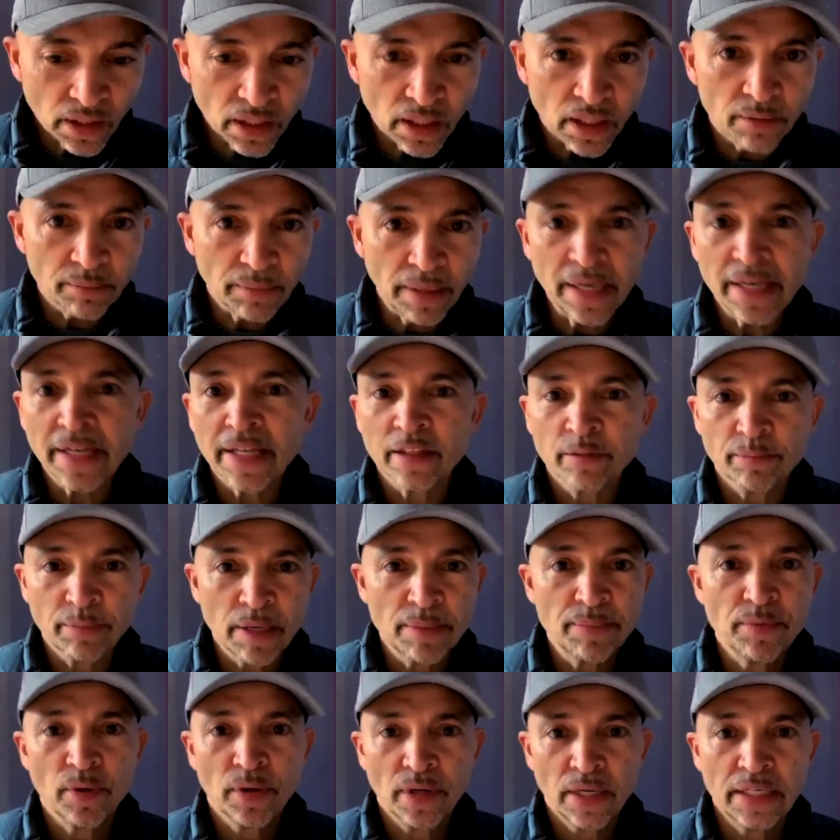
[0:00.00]
any other
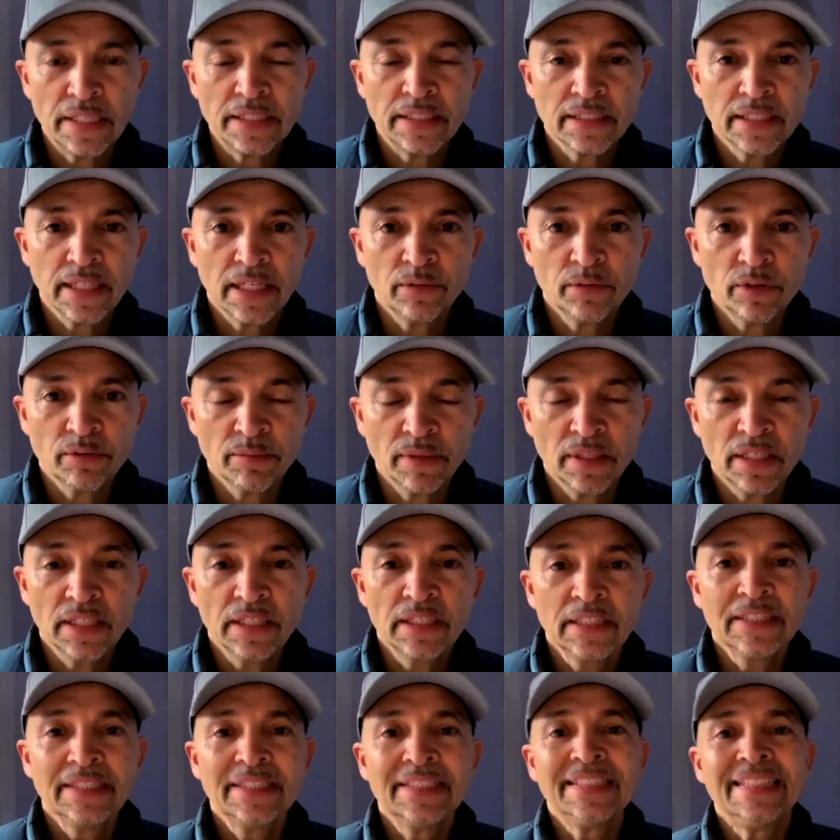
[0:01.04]
paperwork I need to take with me.
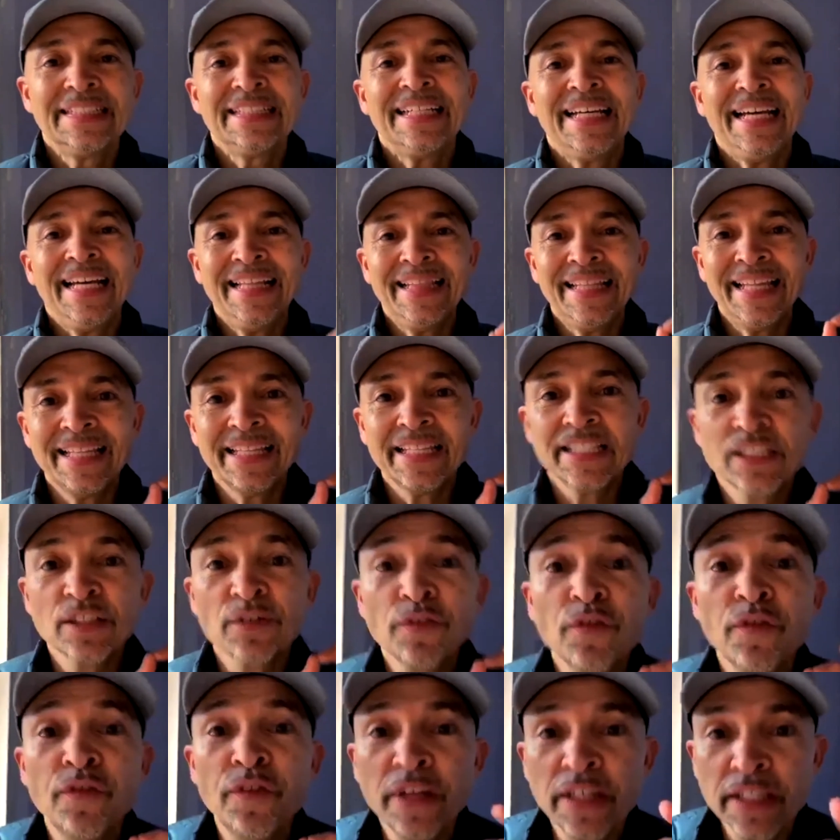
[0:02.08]
And then there's a
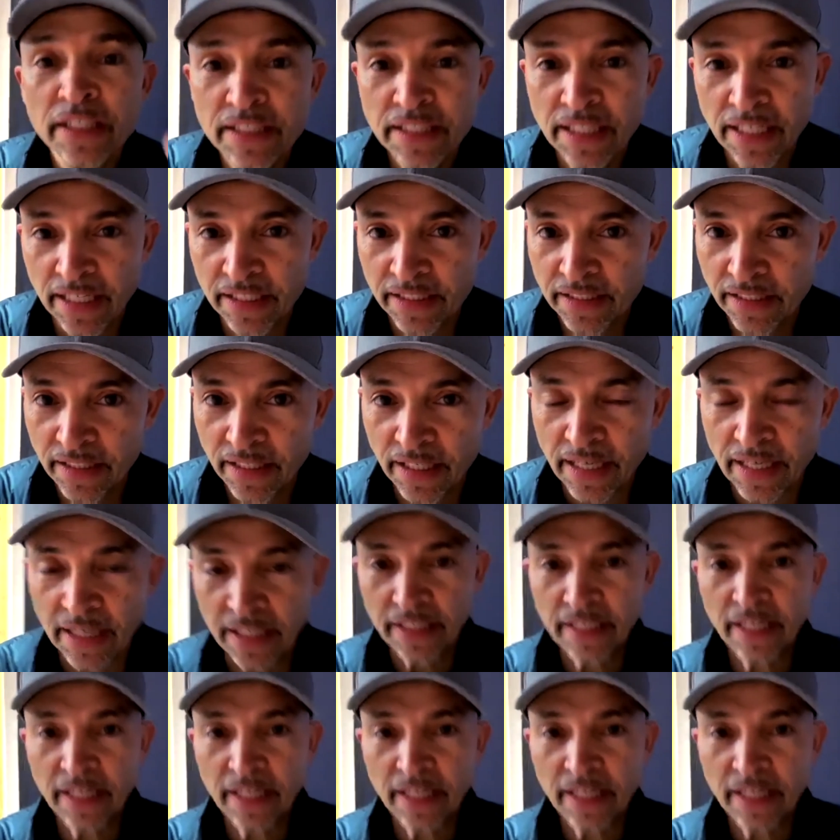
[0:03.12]
fee attached to that.